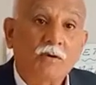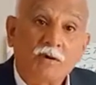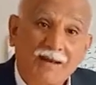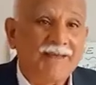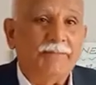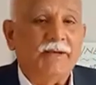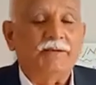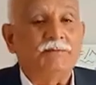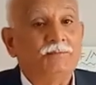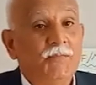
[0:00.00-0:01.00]
climate,
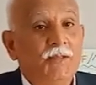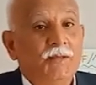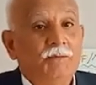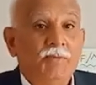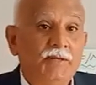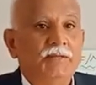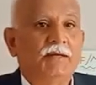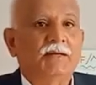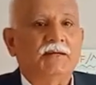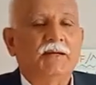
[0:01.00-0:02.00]
please
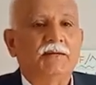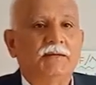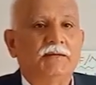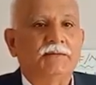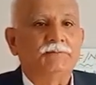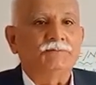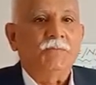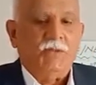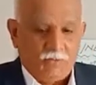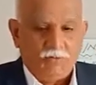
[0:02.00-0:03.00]
understand that
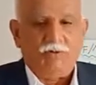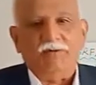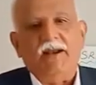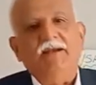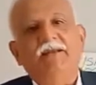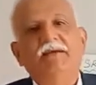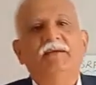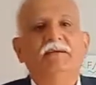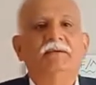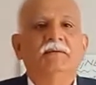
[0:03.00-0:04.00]
you are
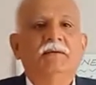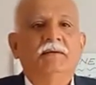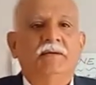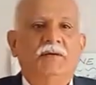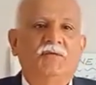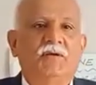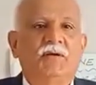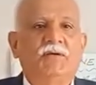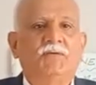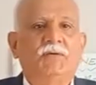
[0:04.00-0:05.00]
standing in
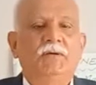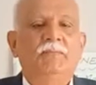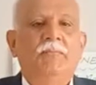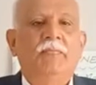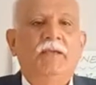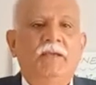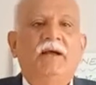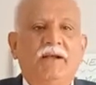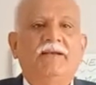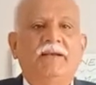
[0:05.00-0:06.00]
front of a
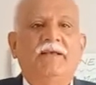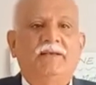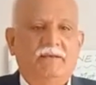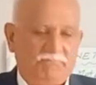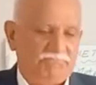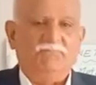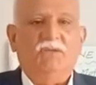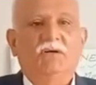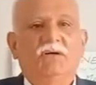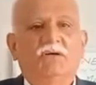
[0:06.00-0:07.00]
100-acre
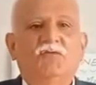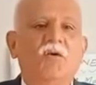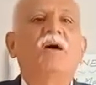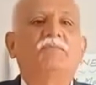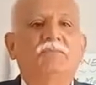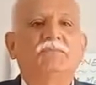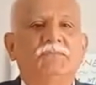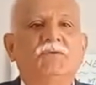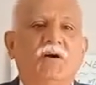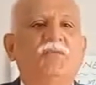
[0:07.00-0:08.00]
farm
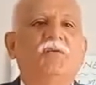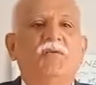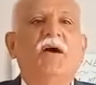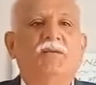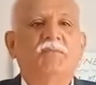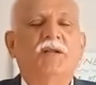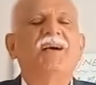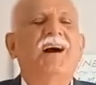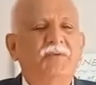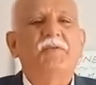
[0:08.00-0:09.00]
of a farmer,
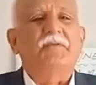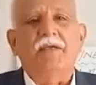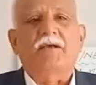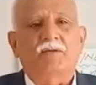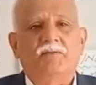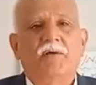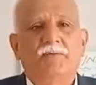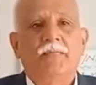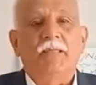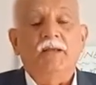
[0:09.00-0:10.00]
or 50-acre farm.
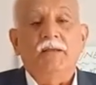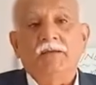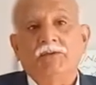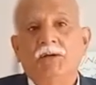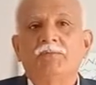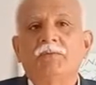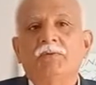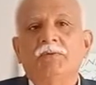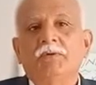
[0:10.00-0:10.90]
Some